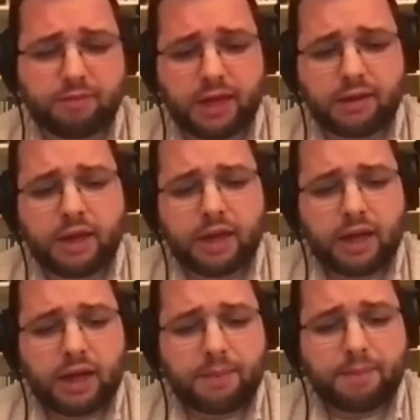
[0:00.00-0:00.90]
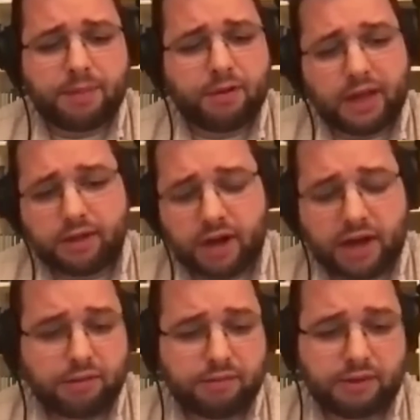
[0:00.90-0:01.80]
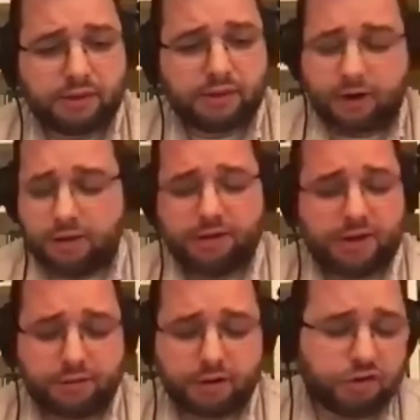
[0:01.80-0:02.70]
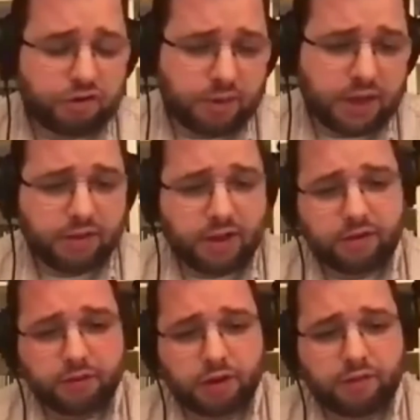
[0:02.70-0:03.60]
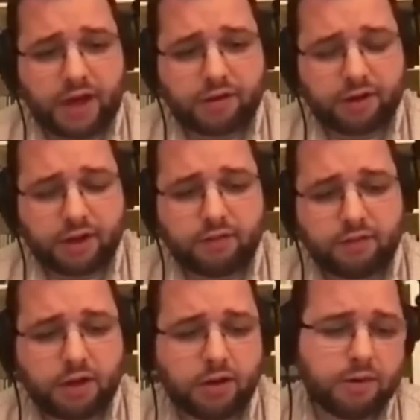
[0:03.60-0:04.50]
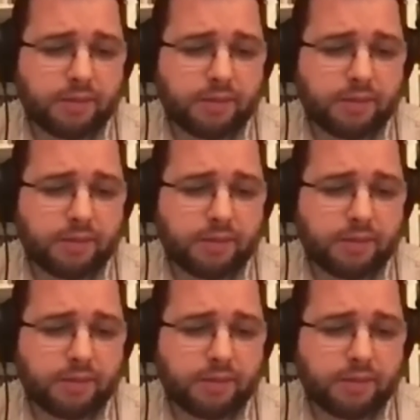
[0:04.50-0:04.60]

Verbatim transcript: But um, people like I don't uh, Darby's not fringe to me. I think he's a really fascinating figure.